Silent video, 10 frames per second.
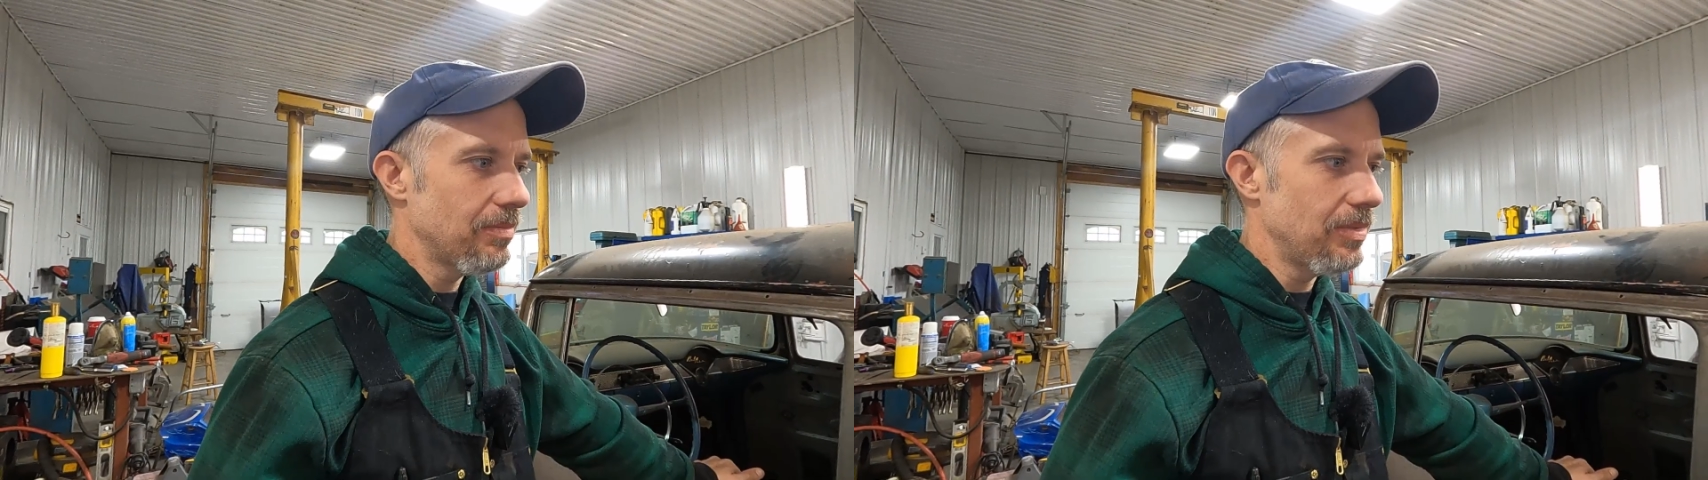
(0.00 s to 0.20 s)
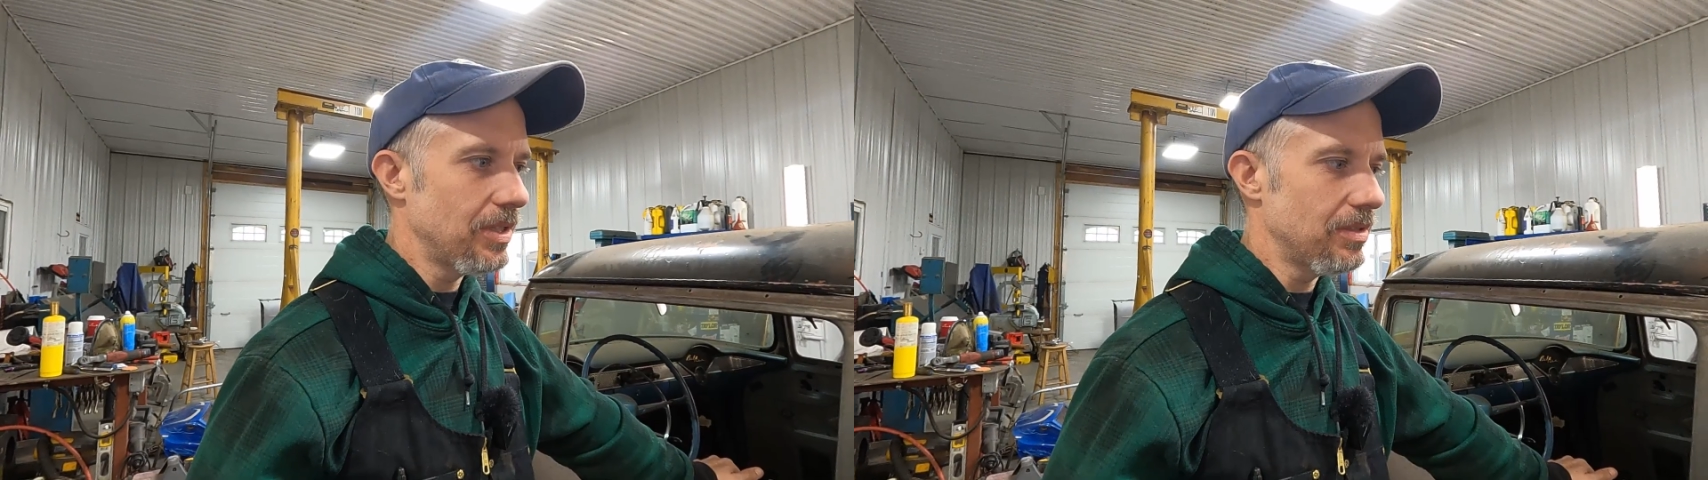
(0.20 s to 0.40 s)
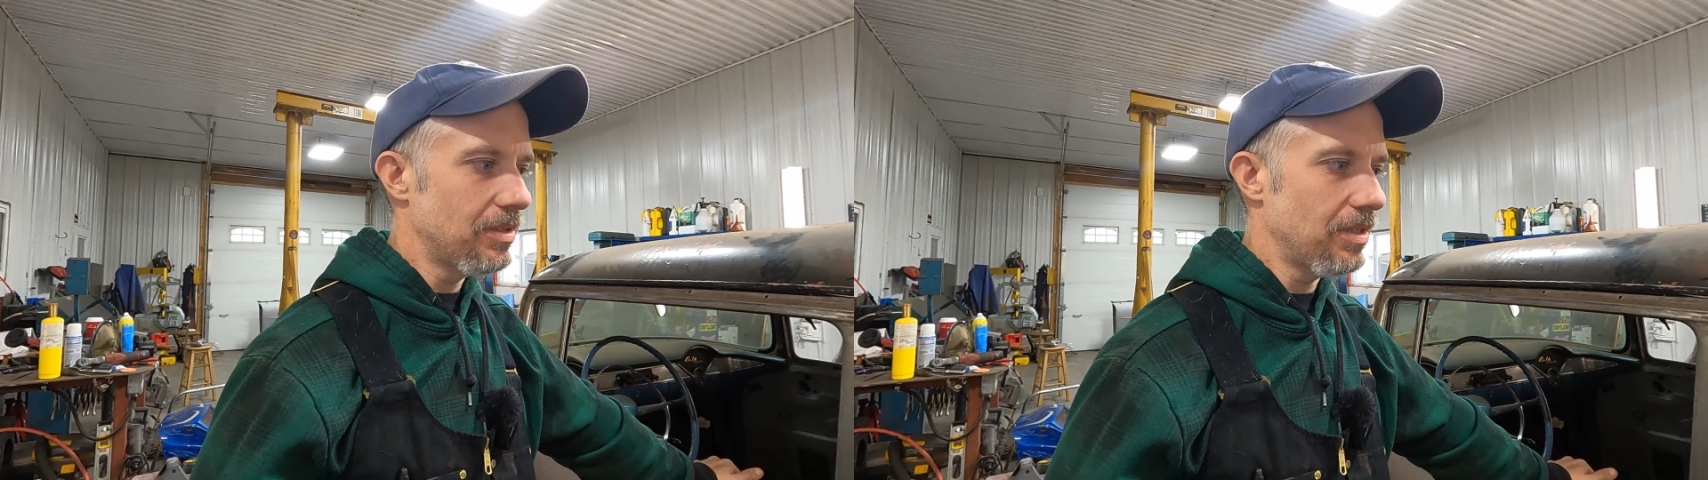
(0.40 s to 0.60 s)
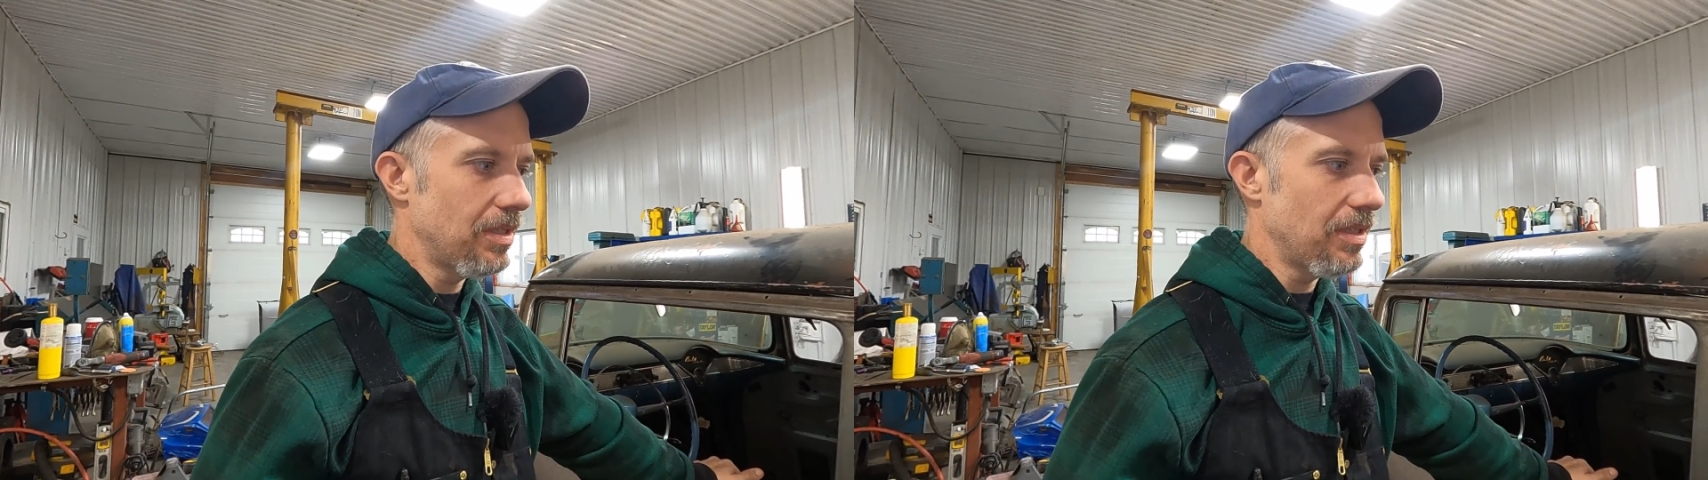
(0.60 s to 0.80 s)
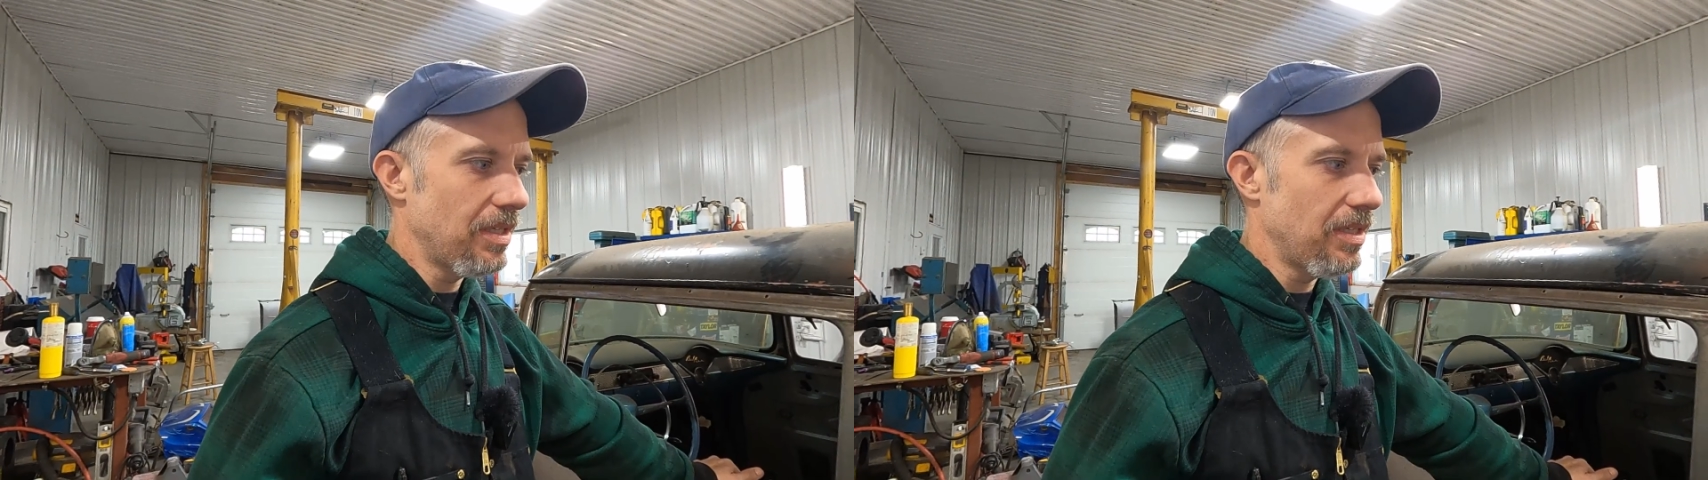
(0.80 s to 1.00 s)
Because
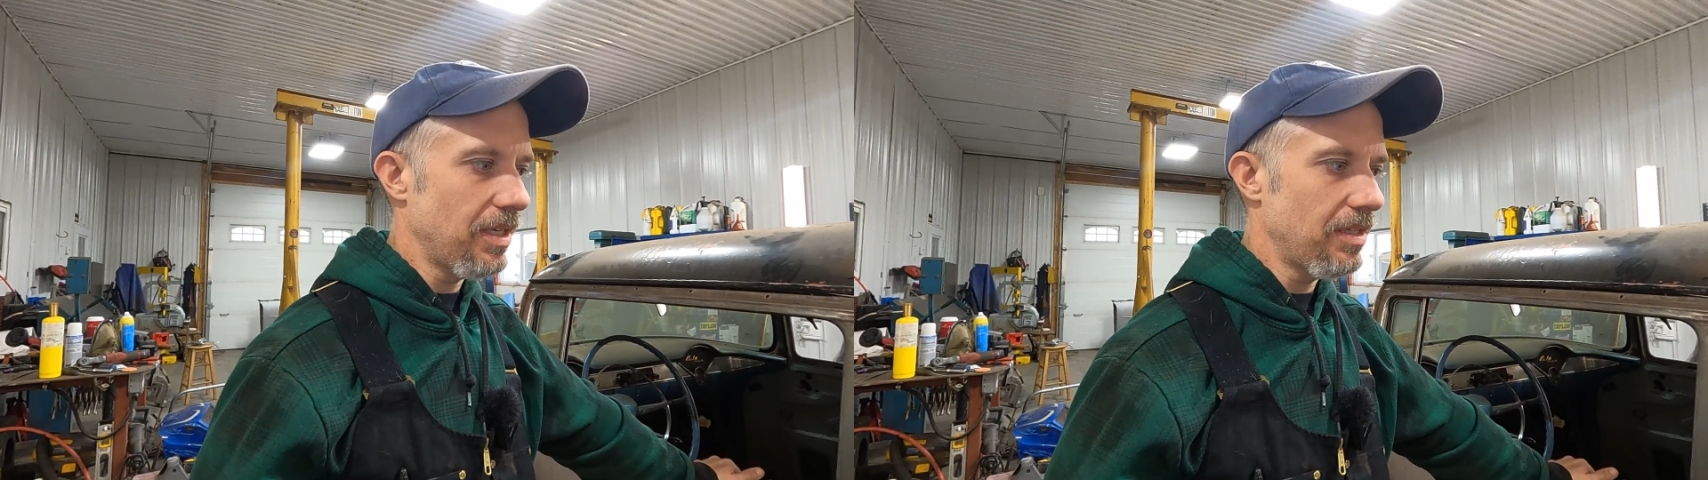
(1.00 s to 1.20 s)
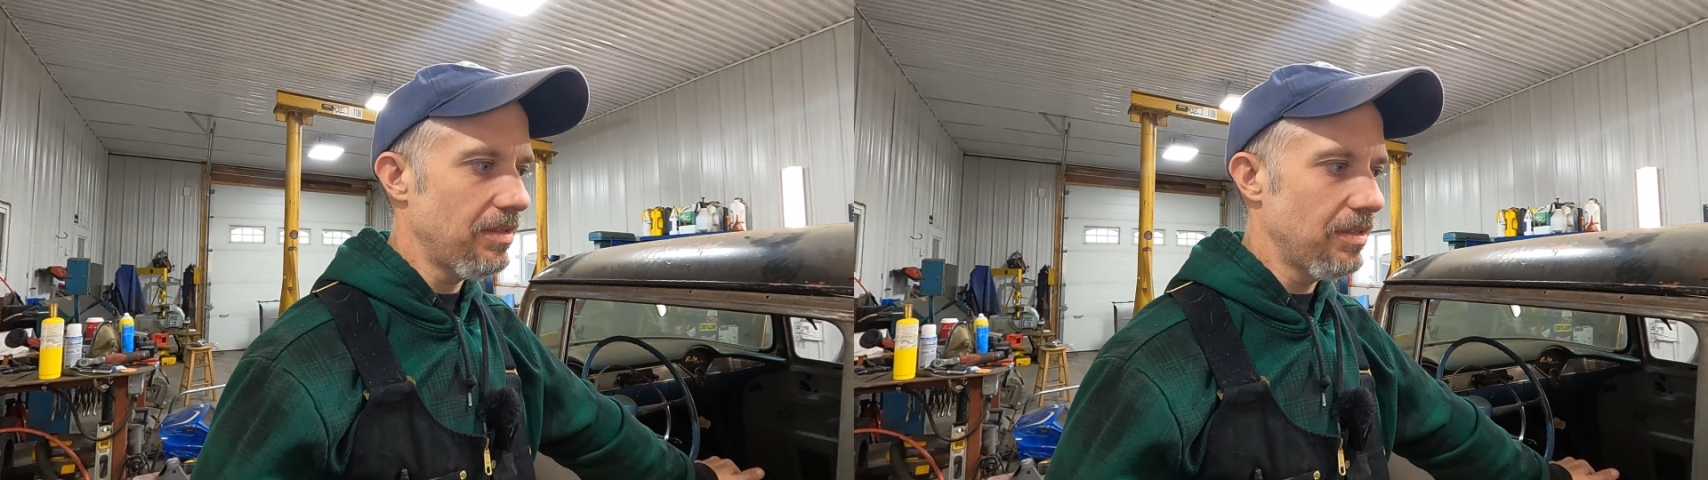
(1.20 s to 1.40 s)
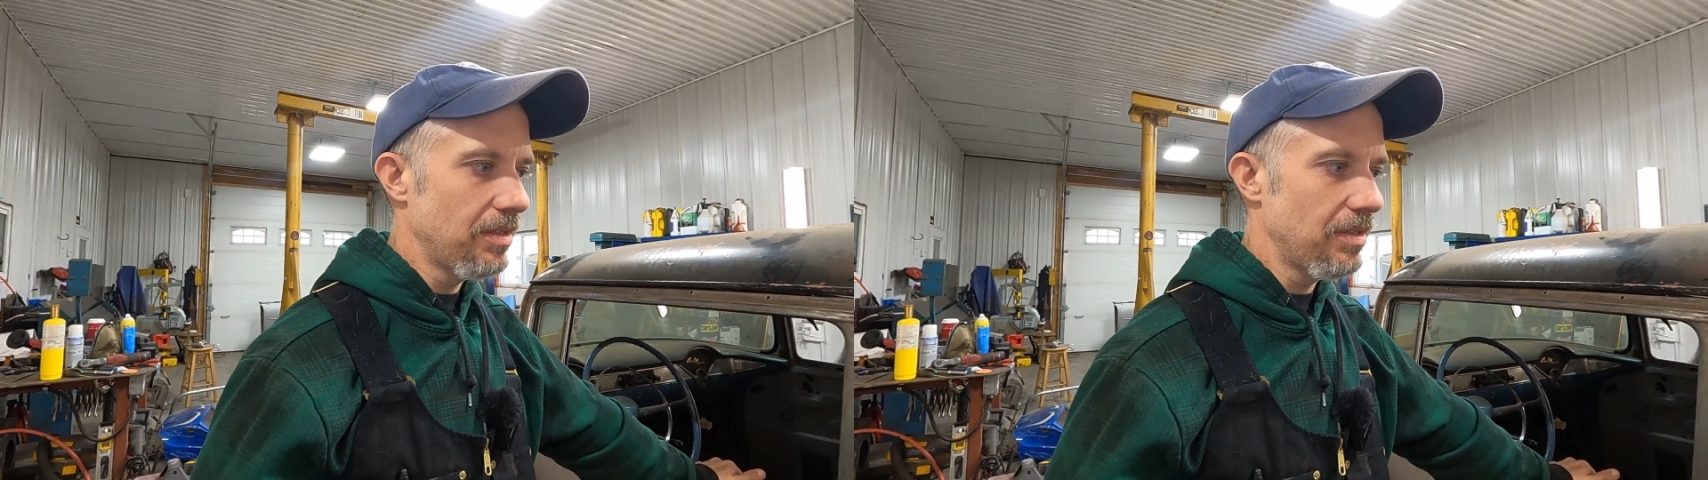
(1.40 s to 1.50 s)
uh, in the end,